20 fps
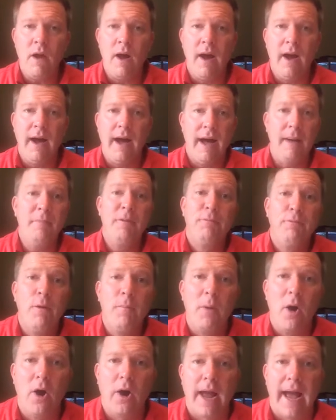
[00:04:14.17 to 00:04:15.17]
Uh, I'm a
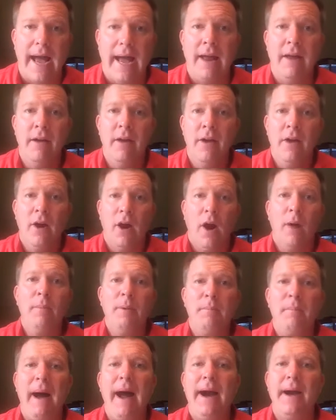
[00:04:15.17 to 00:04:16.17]
football guy.
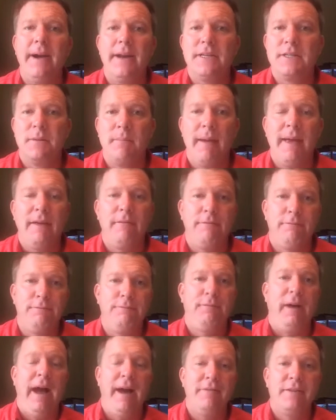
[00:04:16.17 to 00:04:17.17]
Urban Meyer doesn't make
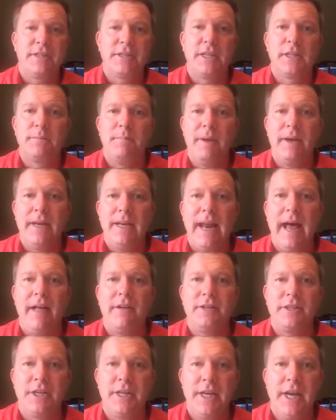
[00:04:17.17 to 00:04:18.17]
five or six million
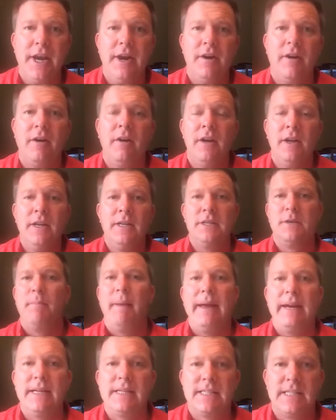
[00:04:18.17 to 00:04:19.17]
dollars a year to
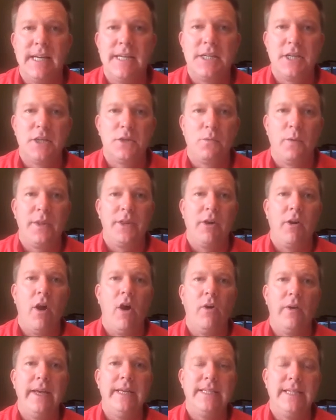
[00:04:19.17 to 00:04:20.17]
make decisions when they're
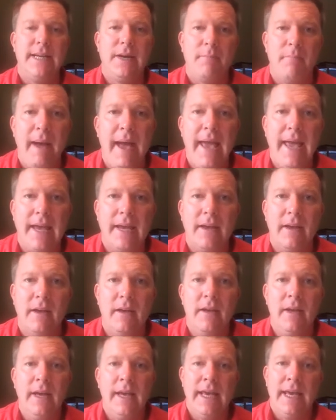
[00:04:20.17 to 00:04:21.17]
all easy to make.
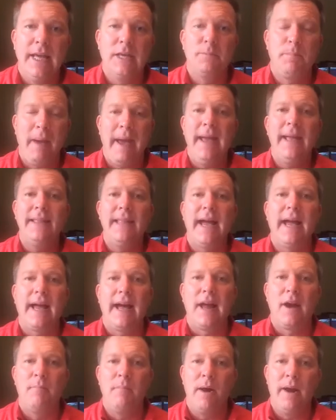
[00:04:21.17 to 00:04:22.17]
He gets paid that
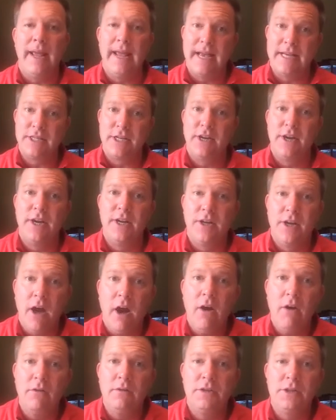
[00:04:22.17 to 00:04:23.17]
kind of money as a good
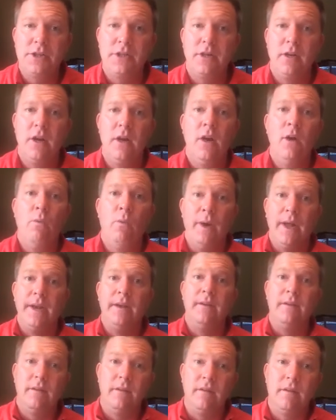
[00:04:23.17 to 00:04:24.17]
coach
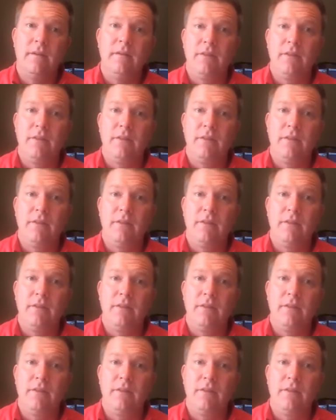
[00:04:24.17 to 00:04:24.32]
when